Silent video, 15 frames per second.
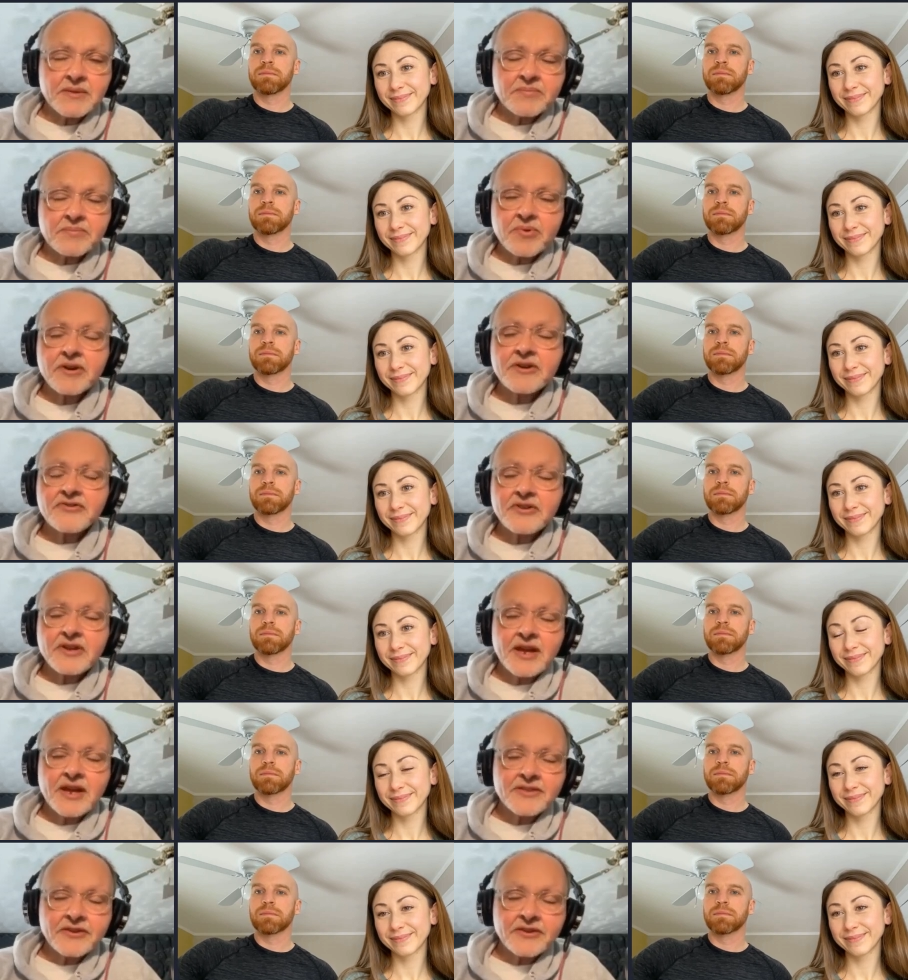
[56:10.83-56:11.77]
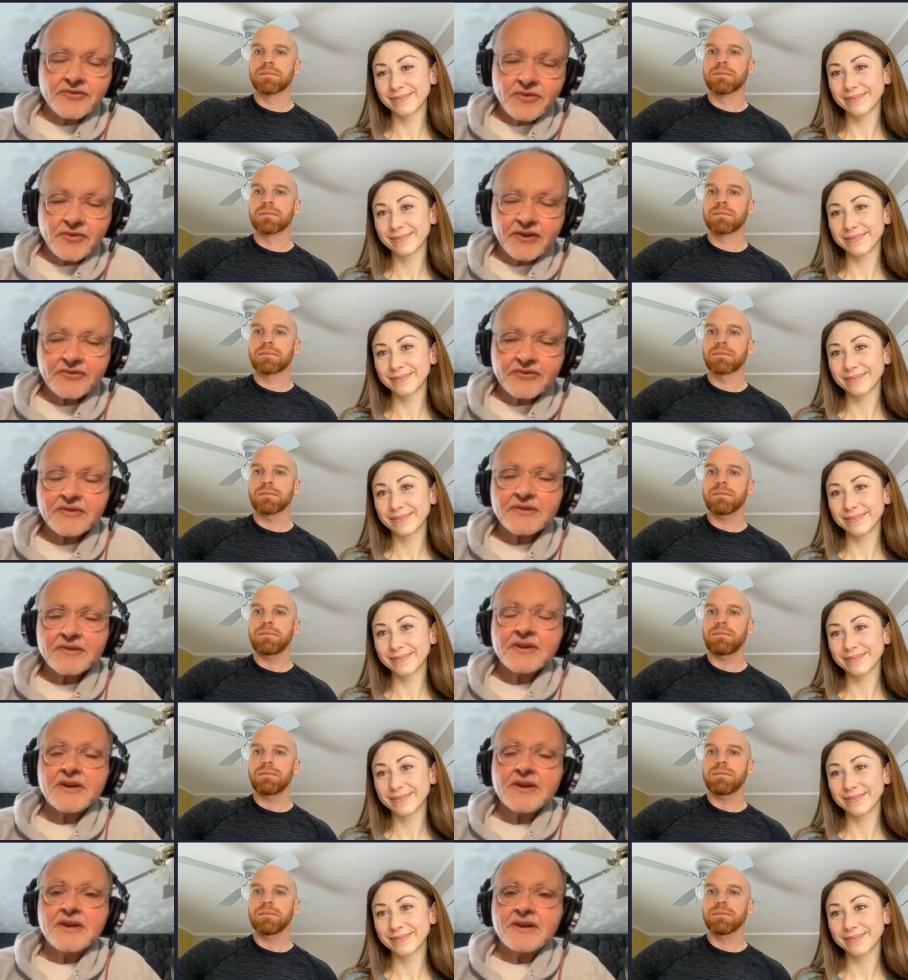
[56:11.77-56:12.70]
Speaker 1: appreciate the trust
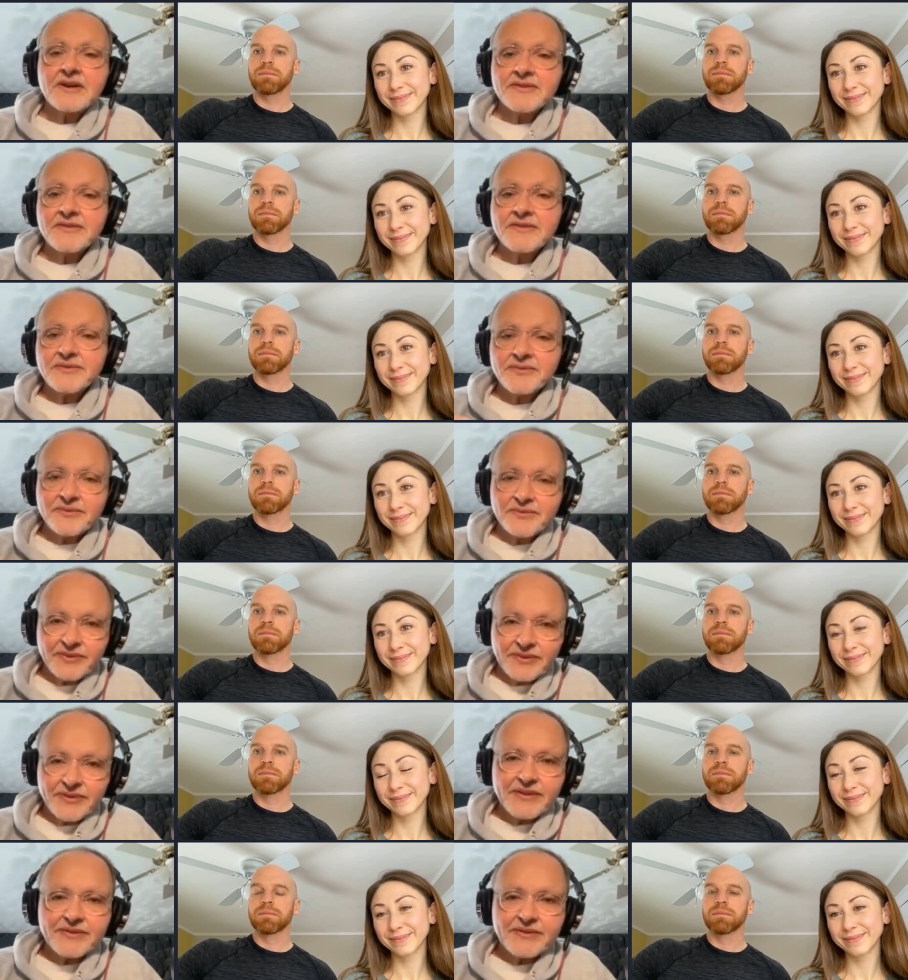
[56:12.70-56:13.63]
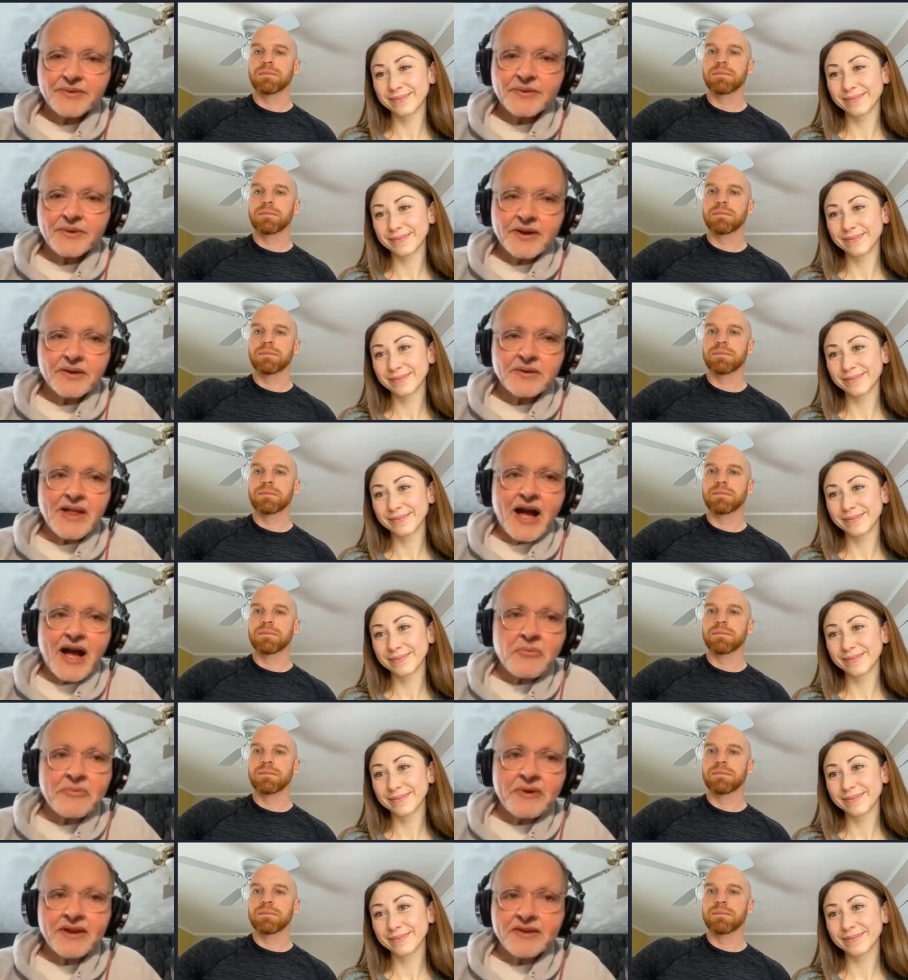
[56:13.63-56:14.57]
to allow
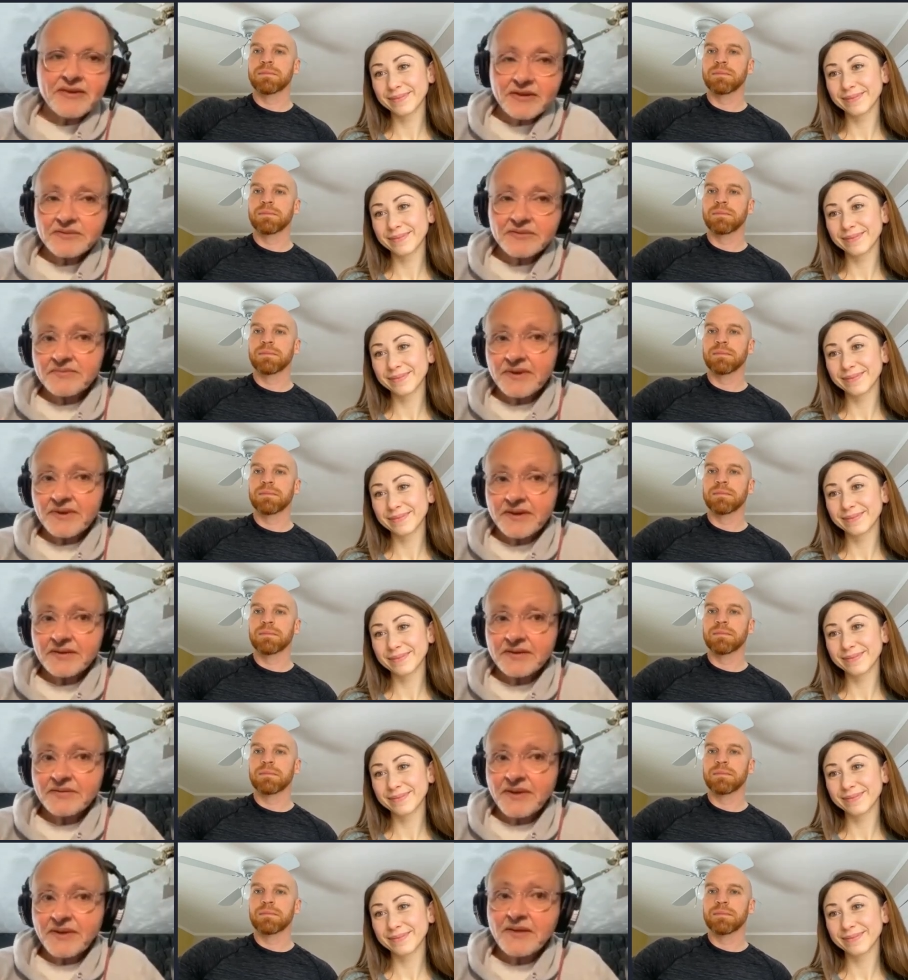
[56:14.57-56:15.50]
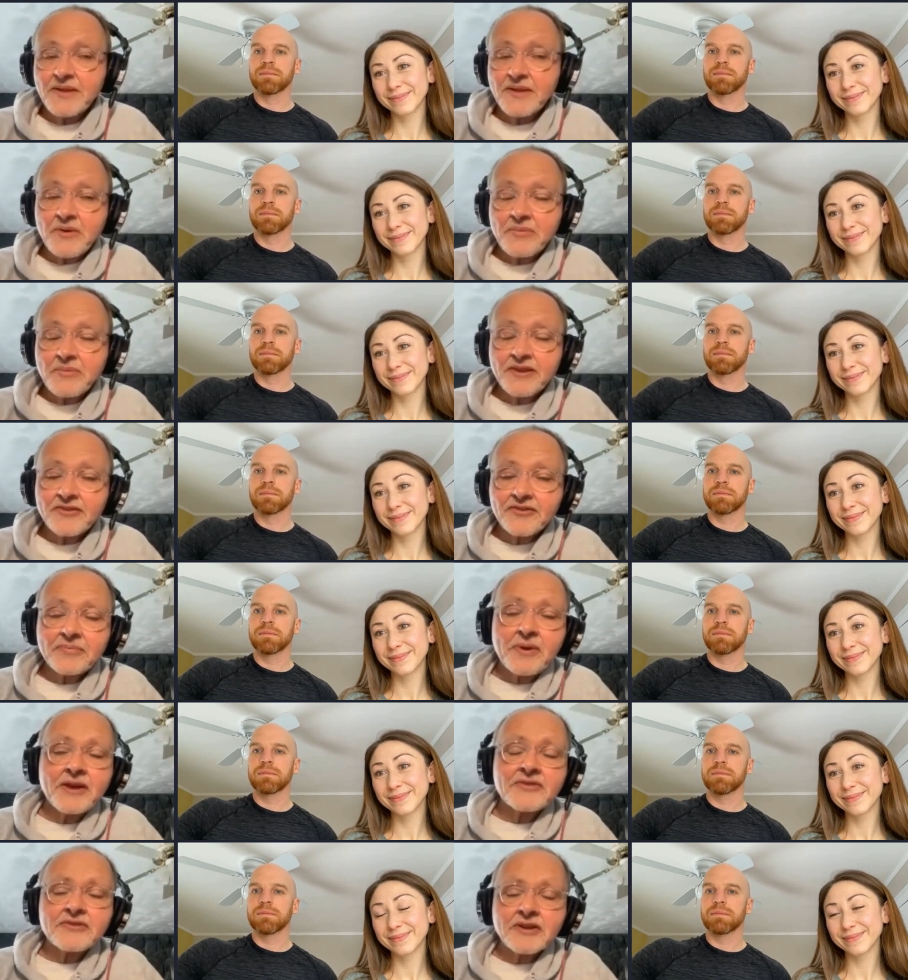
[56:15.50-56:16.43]
me allow me the
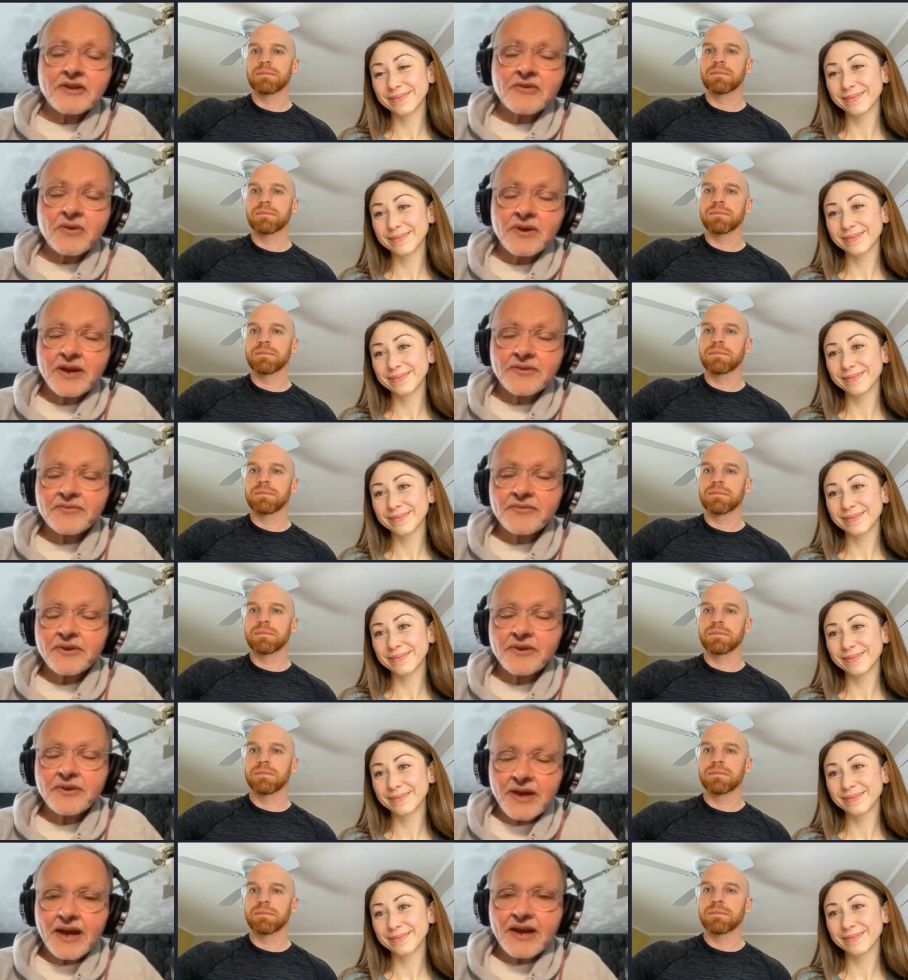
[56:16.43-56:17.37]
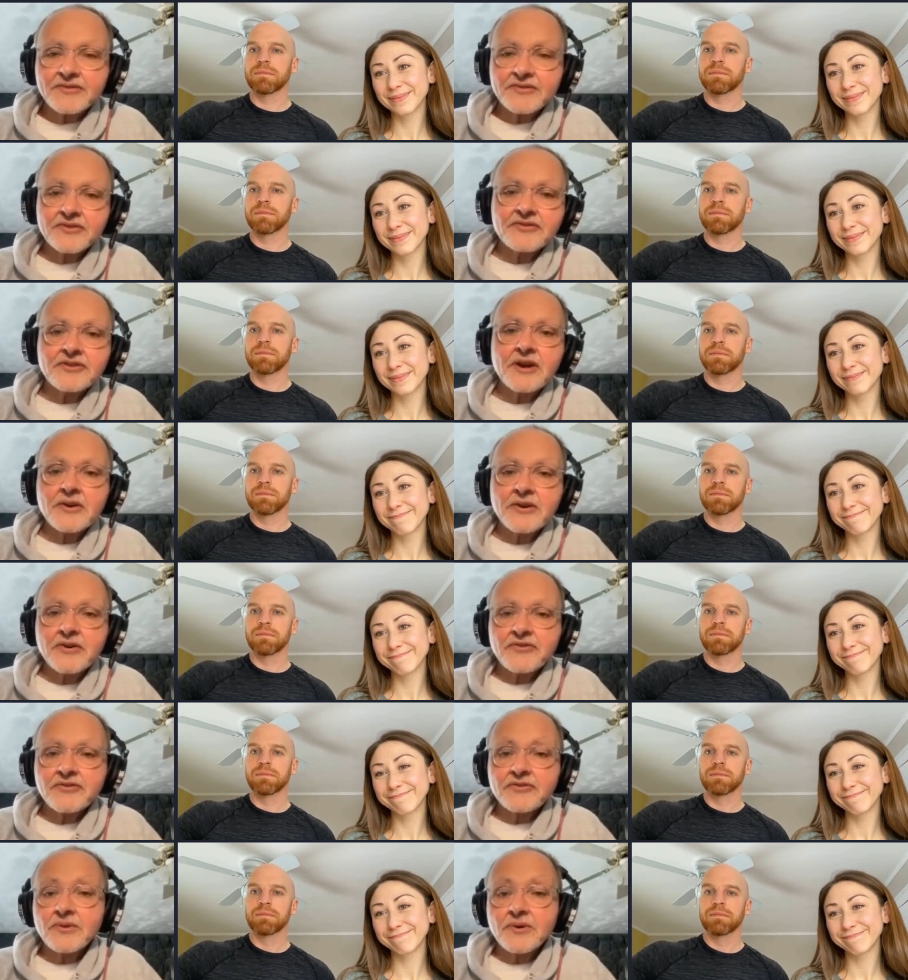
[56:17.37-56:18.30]
space to create for you guys to share your
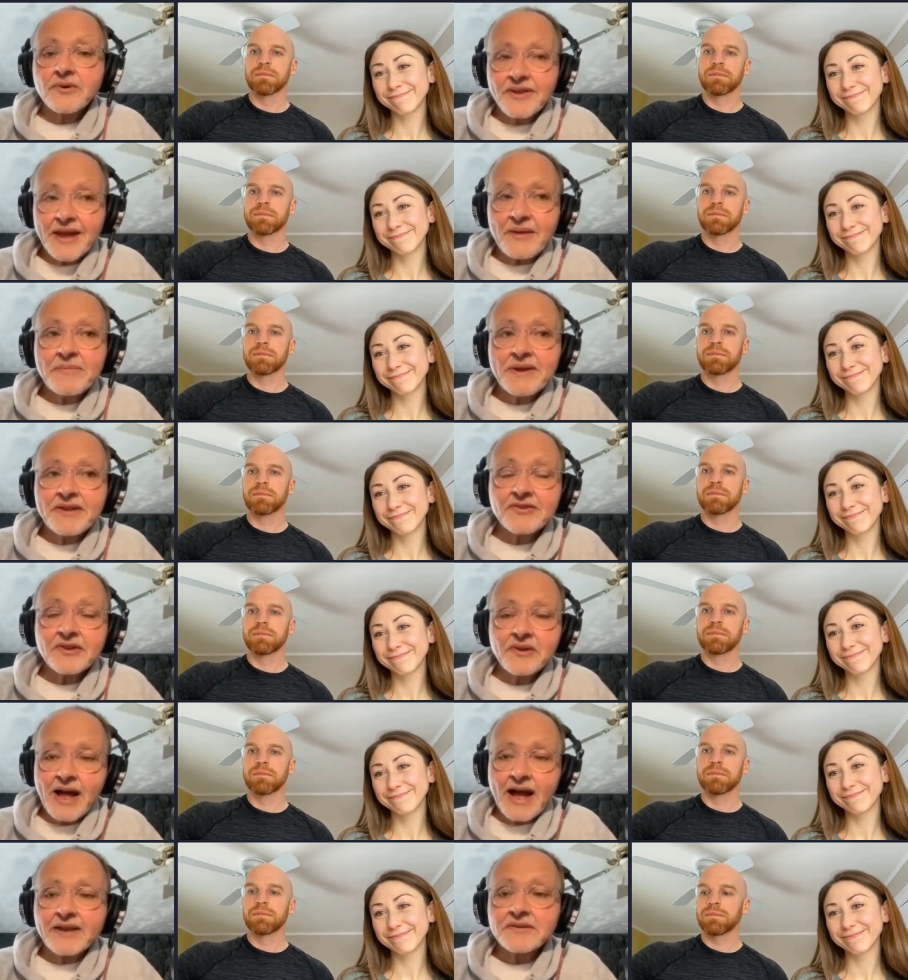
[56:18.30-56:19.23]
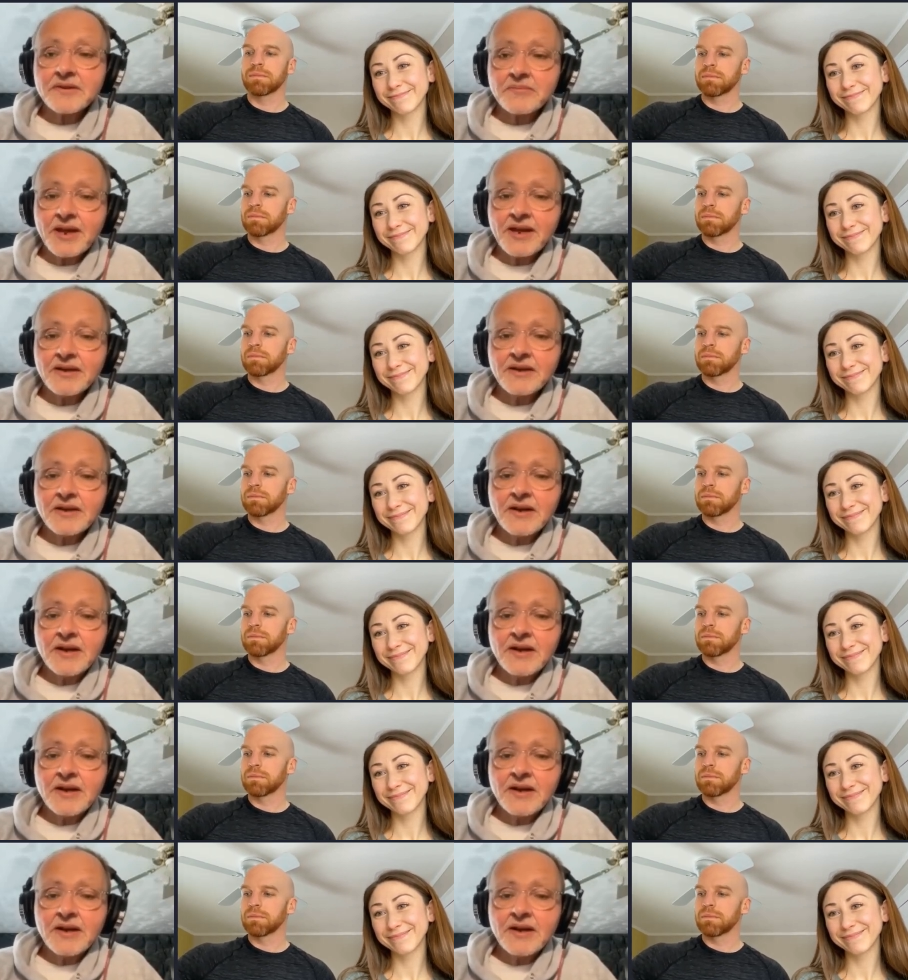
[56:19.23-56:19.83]
story. That means a lot to me.